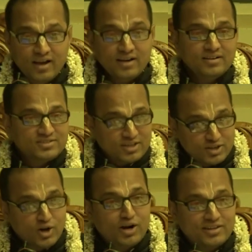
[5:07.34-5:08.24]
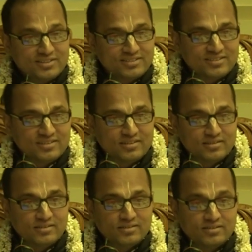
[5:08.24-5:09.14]
and sun god?
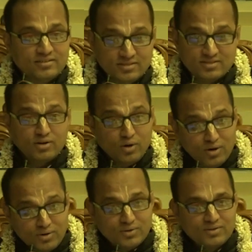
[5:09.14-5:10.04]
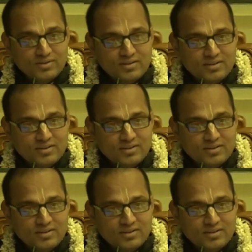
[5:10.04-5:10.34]
He said, Oh,